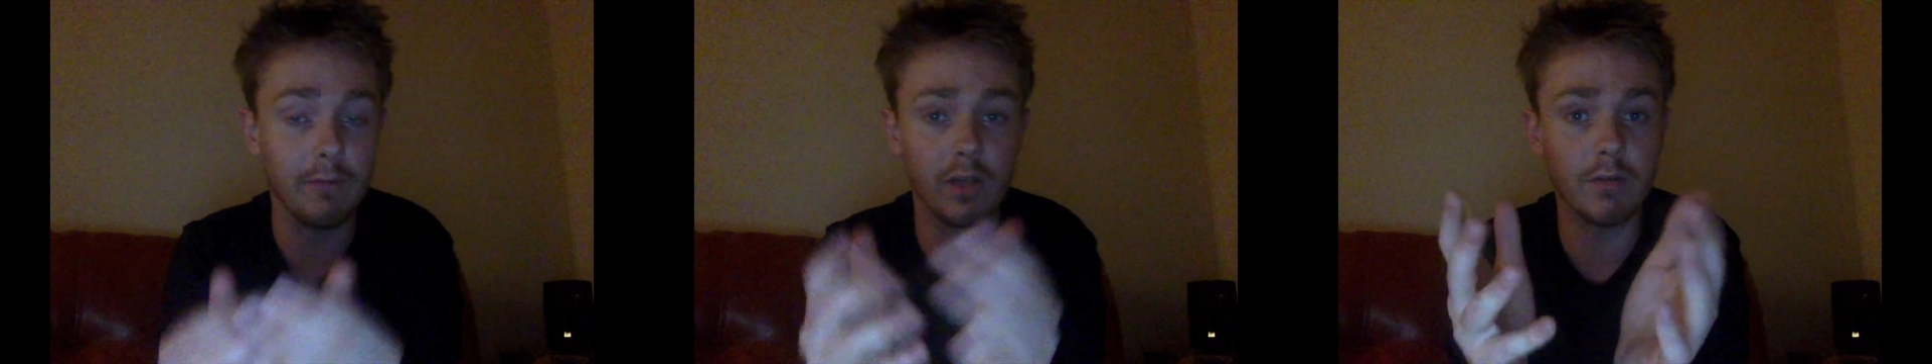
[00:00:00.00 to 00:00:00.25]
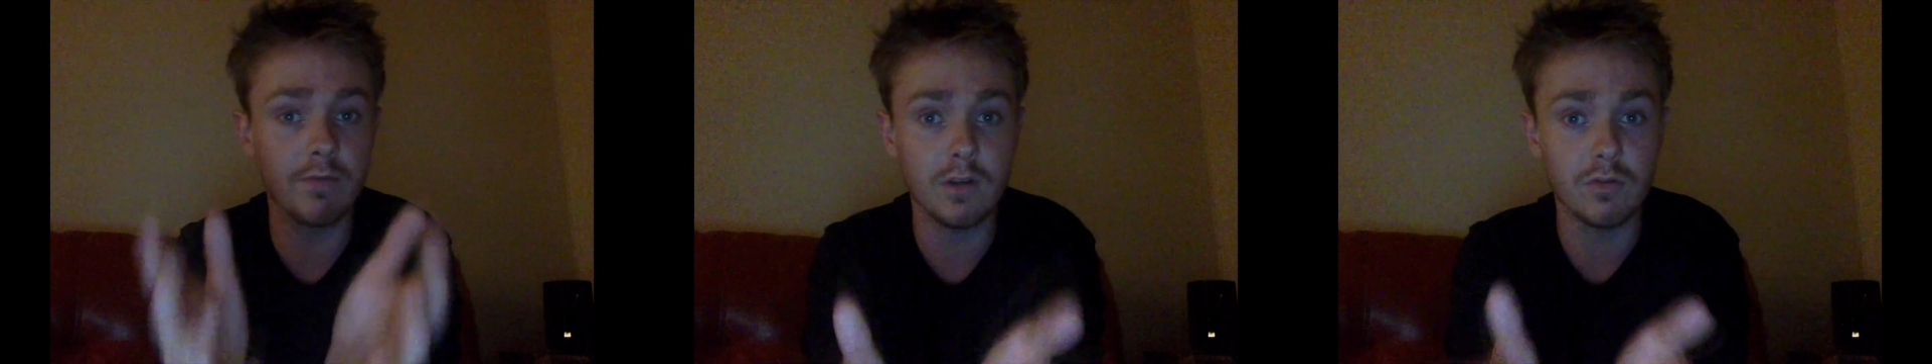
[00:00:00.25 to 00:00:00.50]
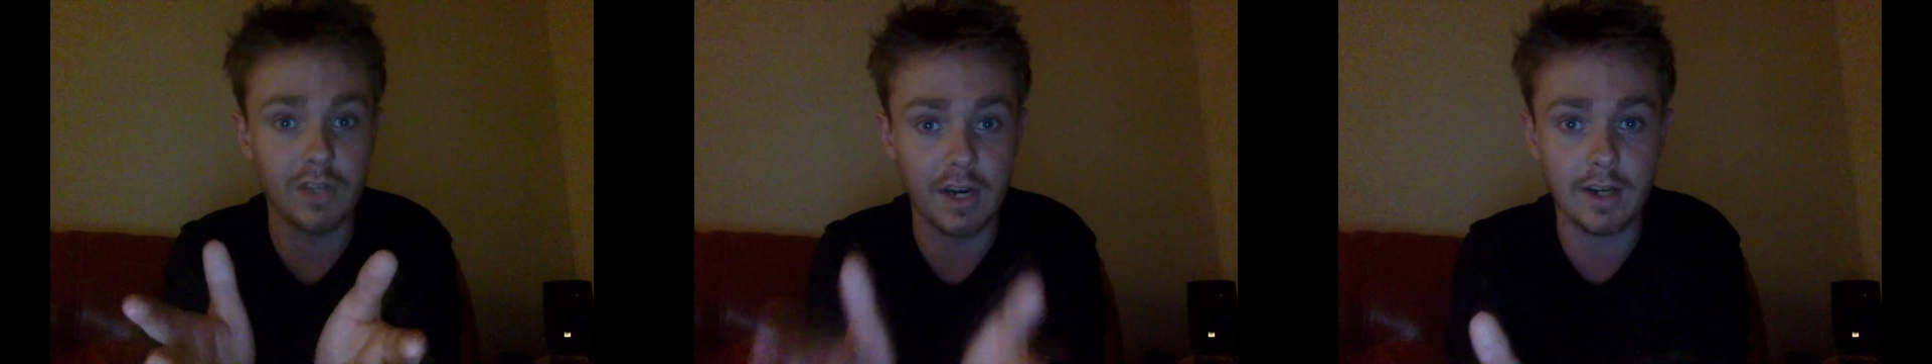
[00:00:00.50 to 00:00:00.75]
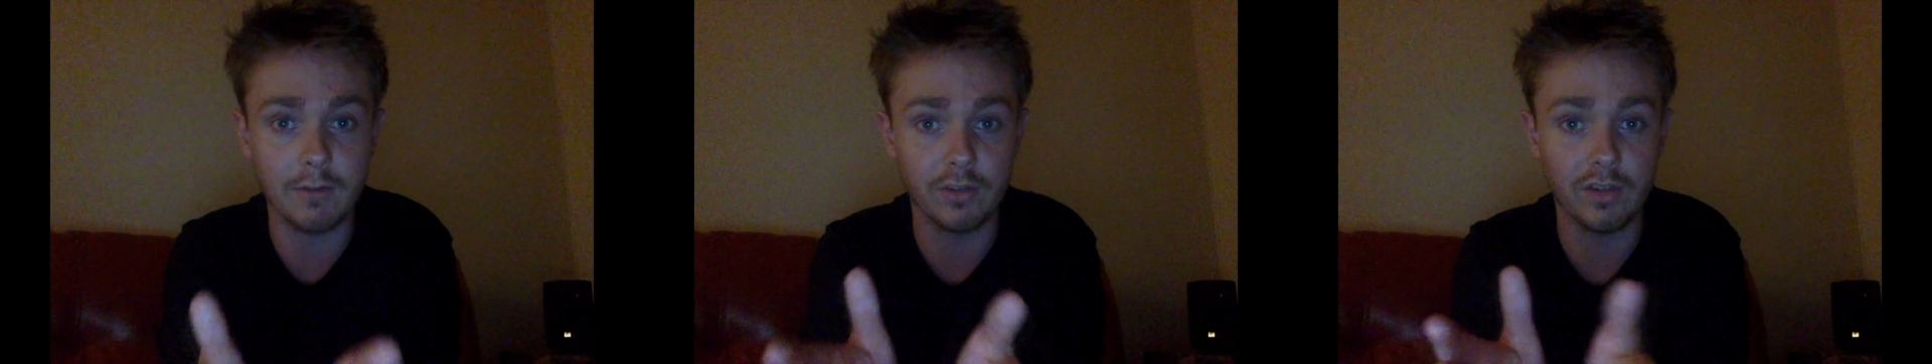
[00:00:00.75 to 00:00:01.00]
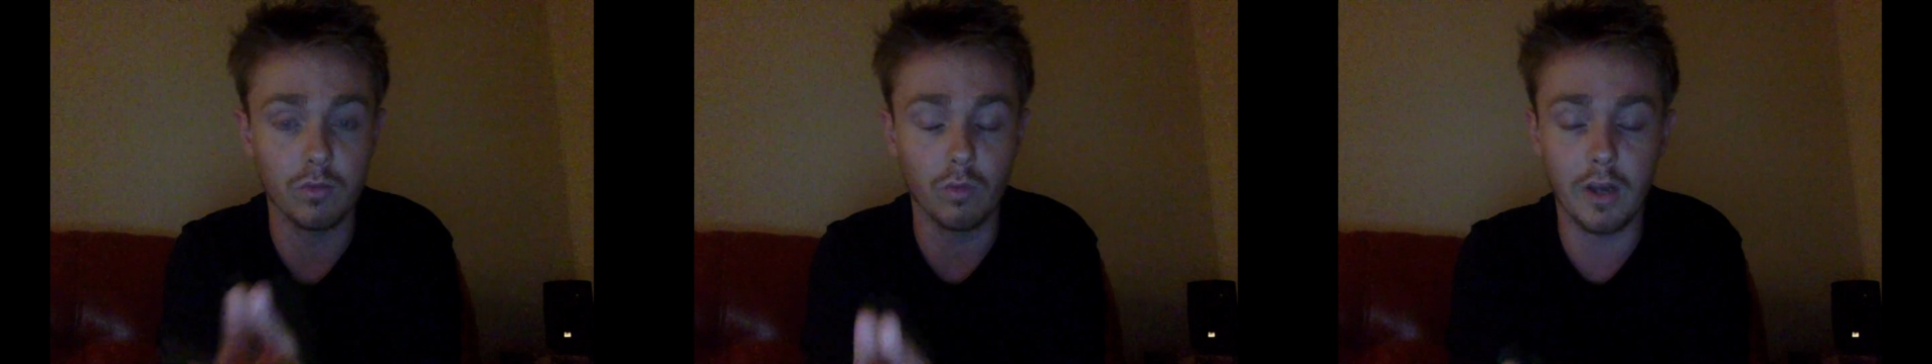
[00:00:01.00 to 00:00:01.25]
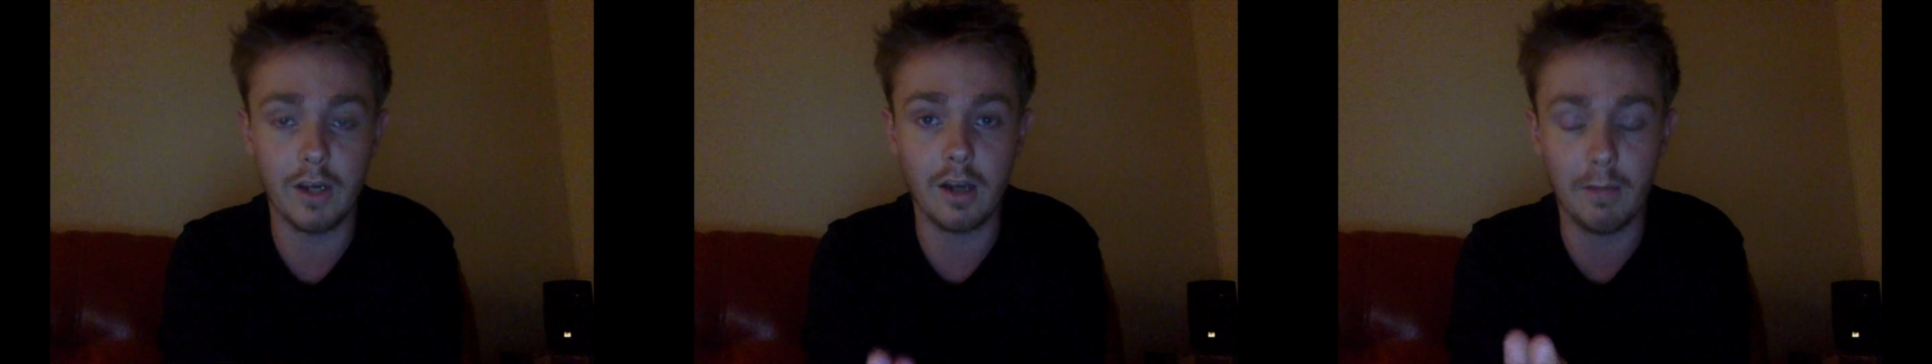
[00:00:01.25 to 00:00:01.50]
I've only reviewed Daredevil Season
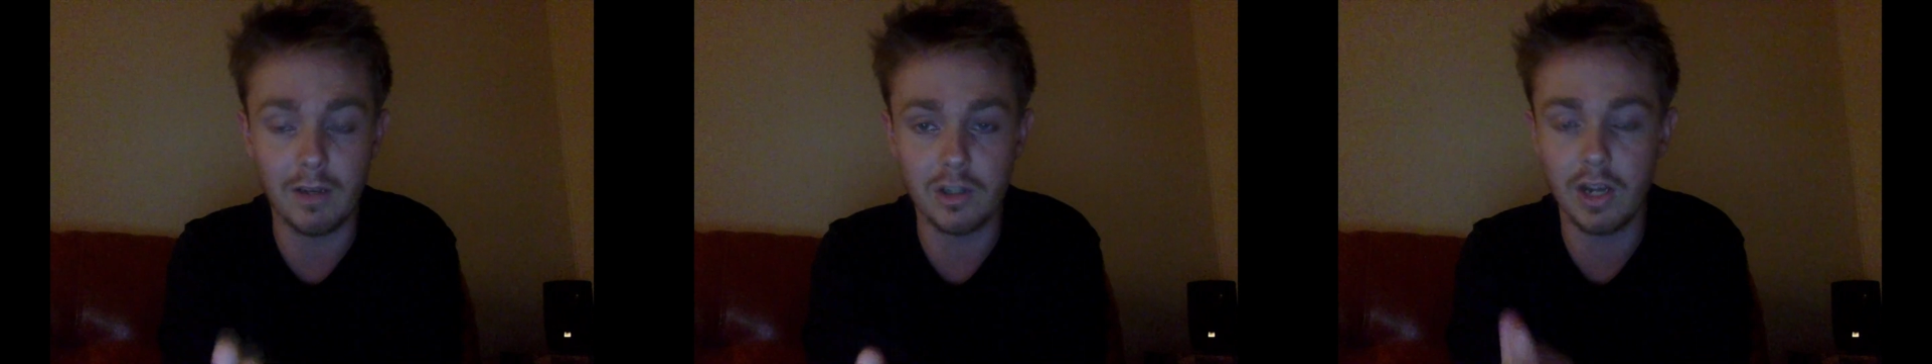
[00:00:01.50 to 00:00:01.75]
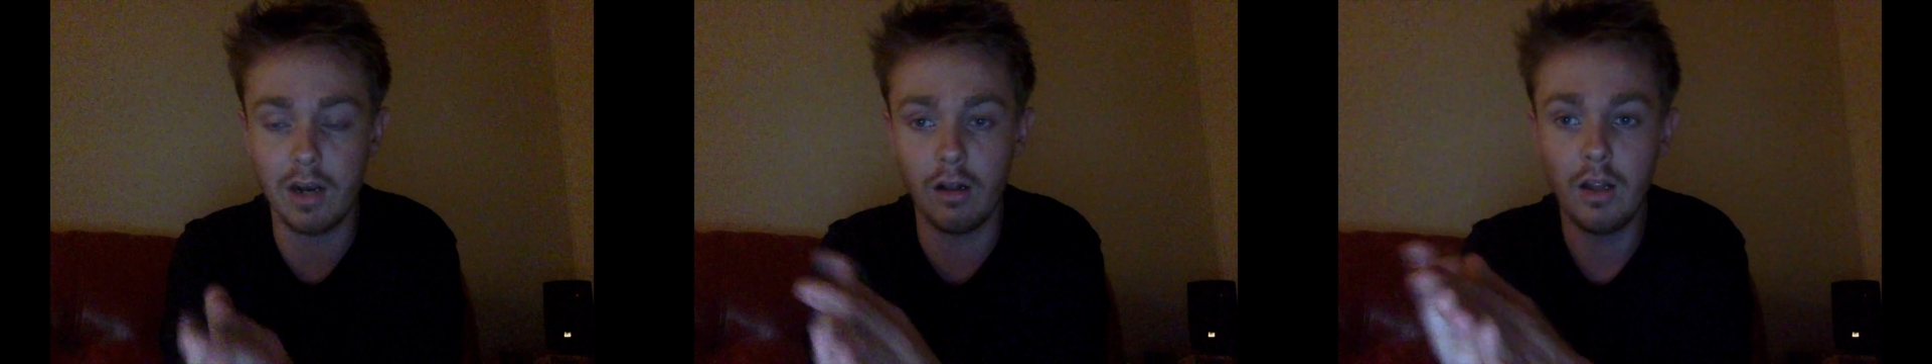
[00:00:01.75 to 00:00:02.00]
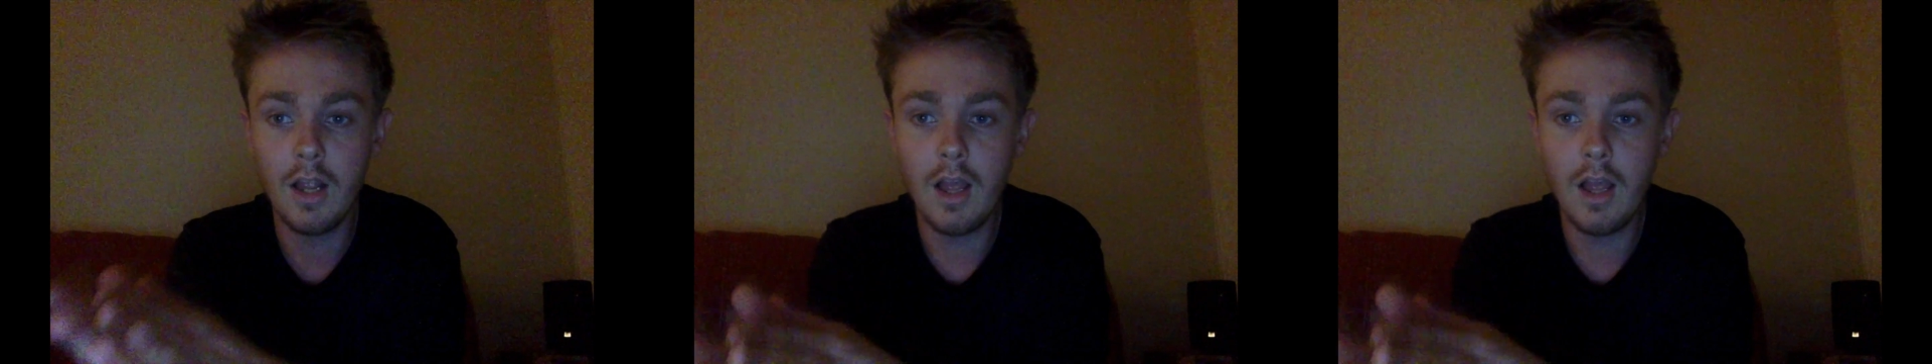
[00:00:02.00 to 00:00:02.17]
1 on my channel,